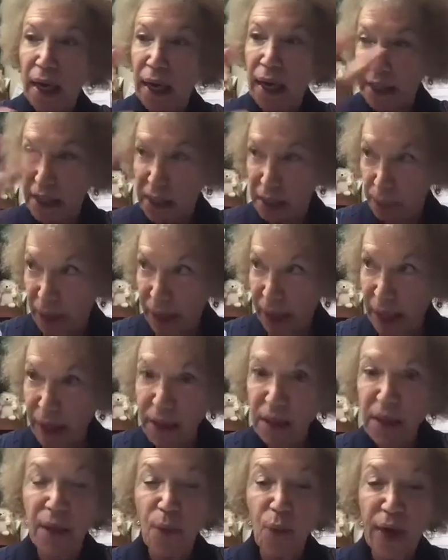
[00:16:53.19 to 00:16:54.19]
I explain
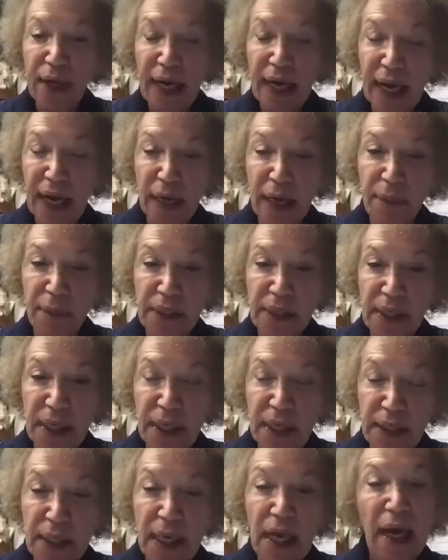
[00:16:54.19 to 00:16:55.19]
to them what cannabis
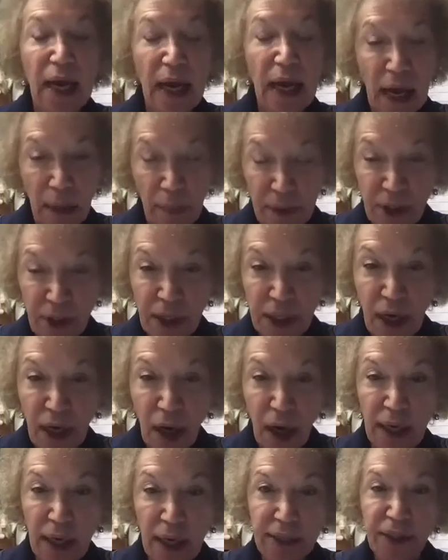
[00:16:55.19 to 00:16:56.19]
is, how much it
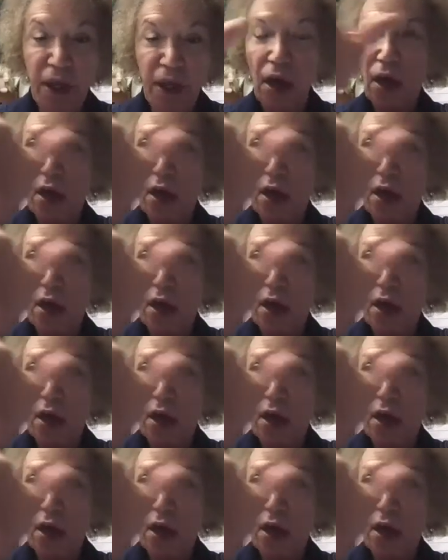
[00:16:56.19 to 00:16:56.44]
costs,